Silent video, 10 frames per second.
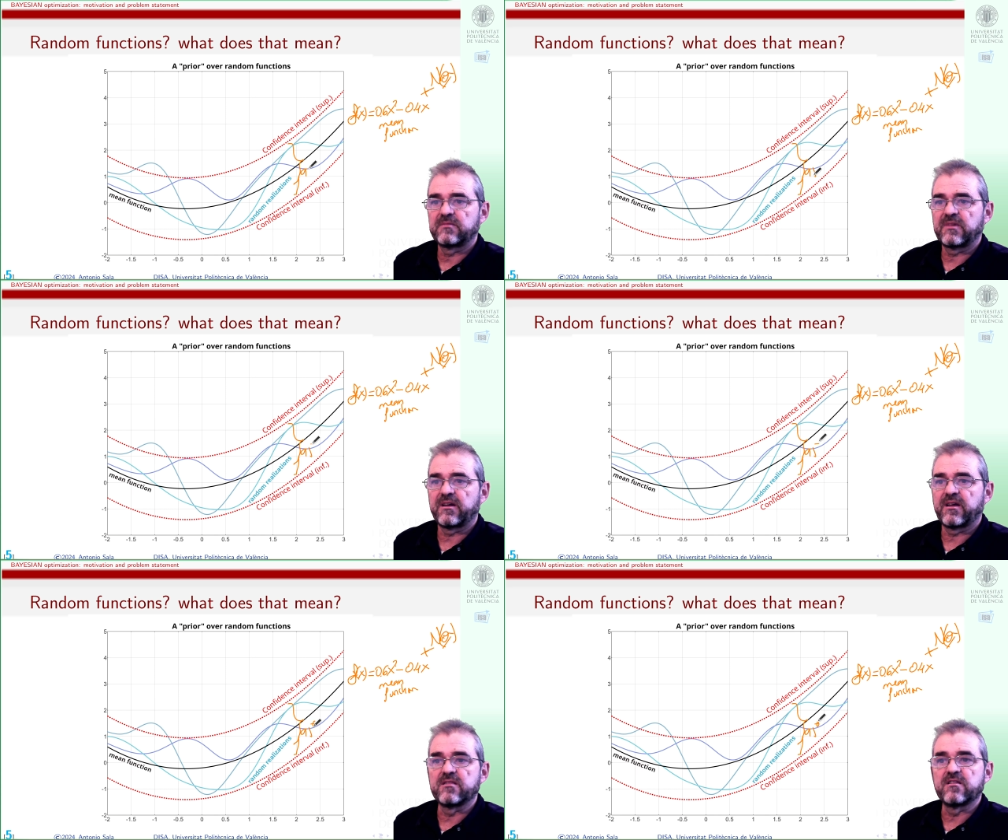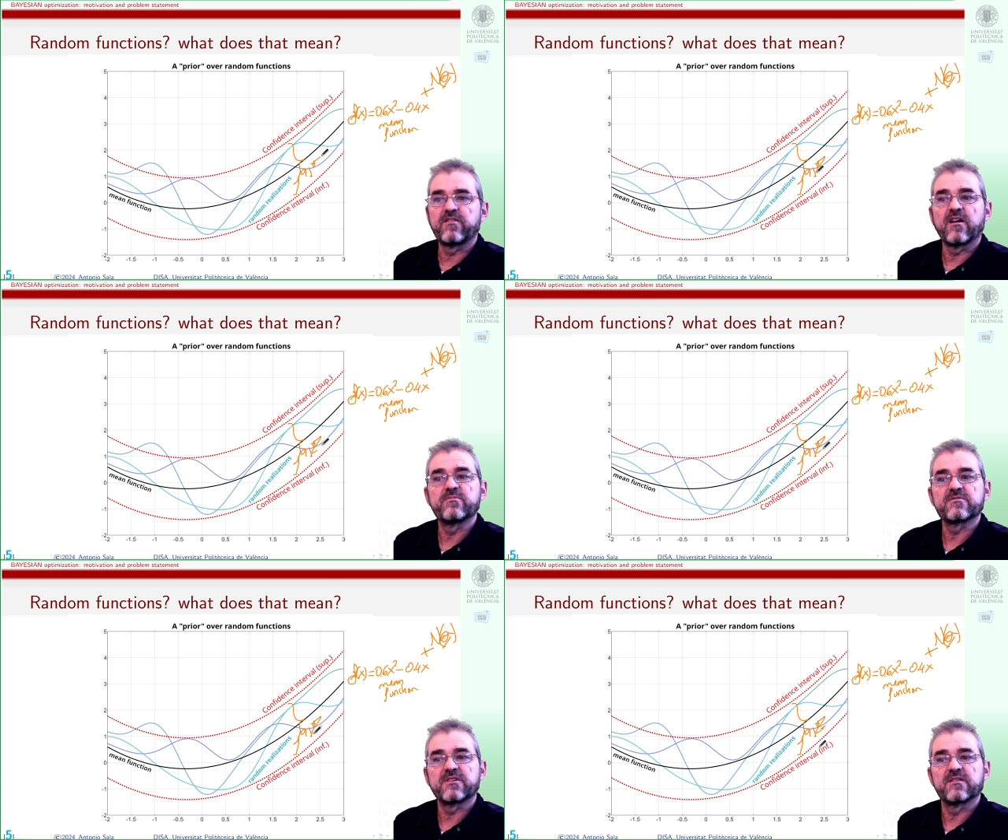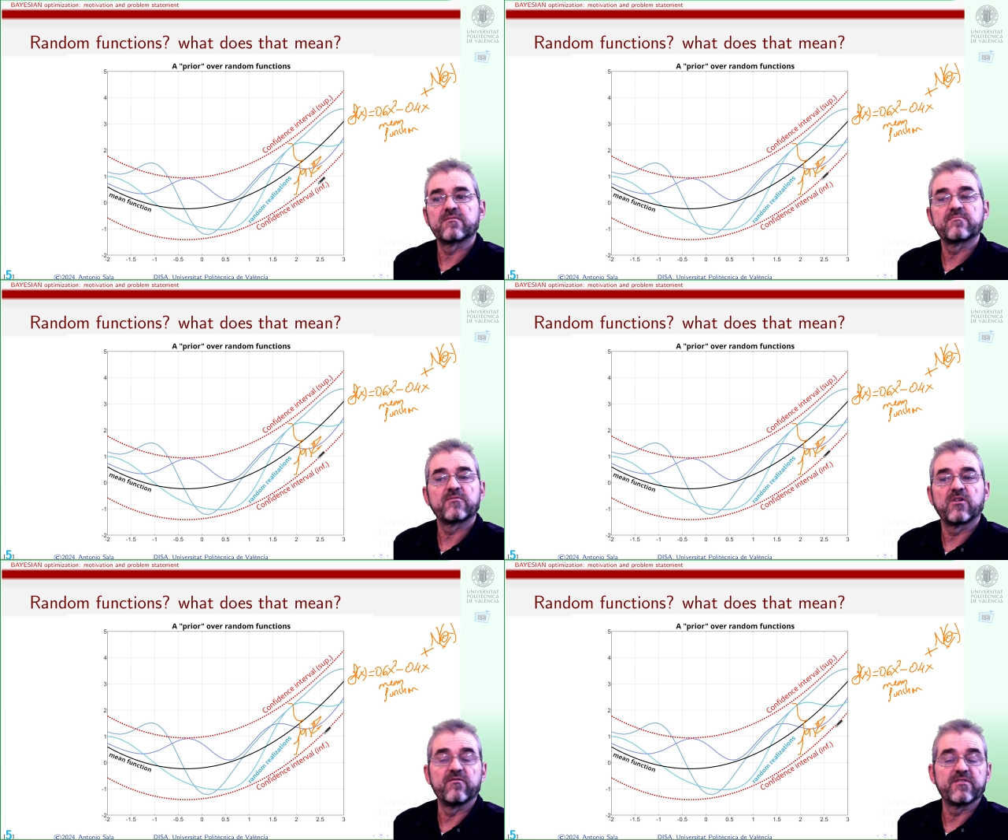a 95%
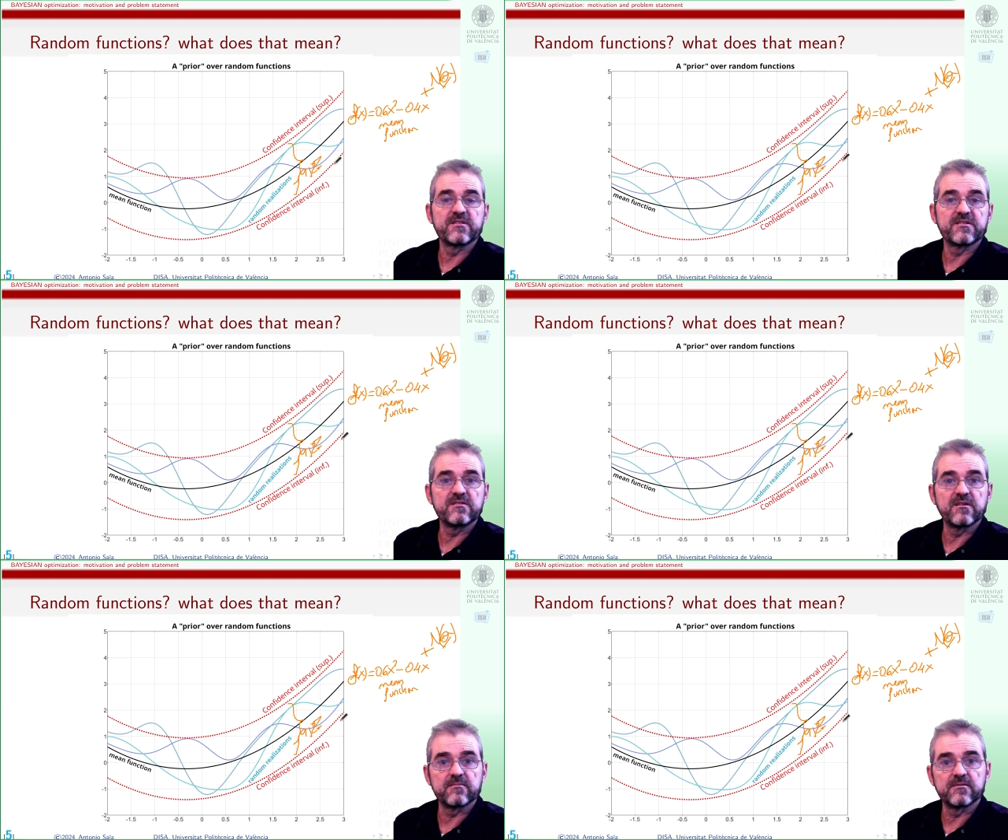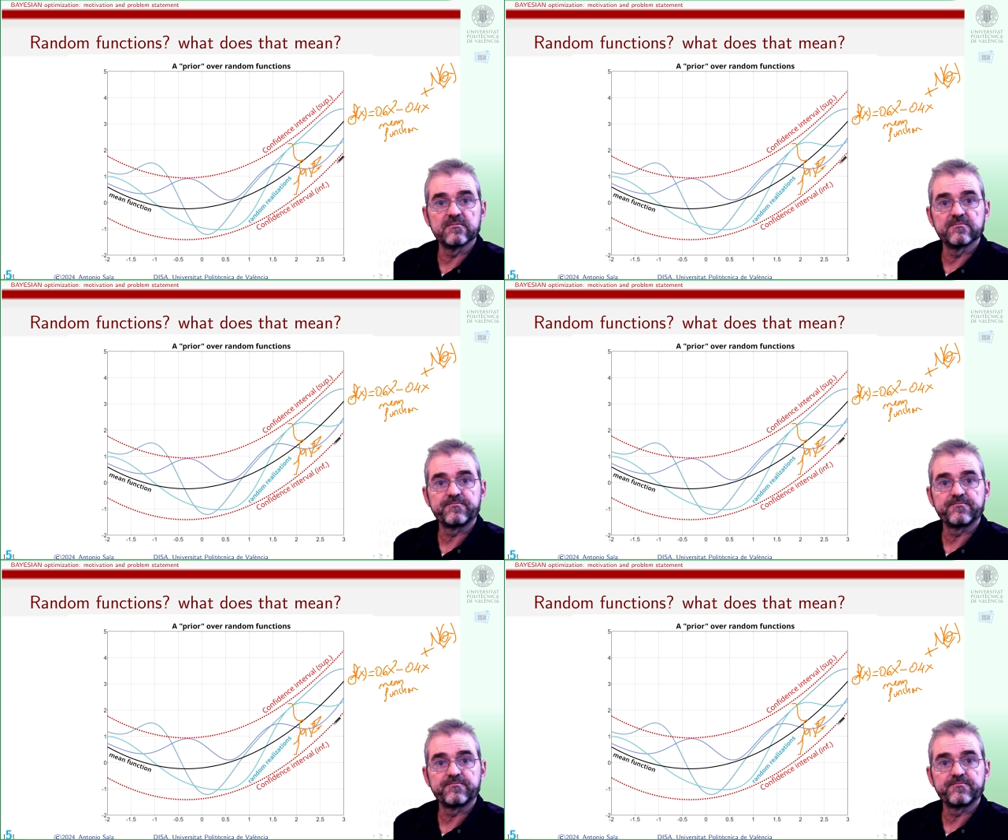confidence interval,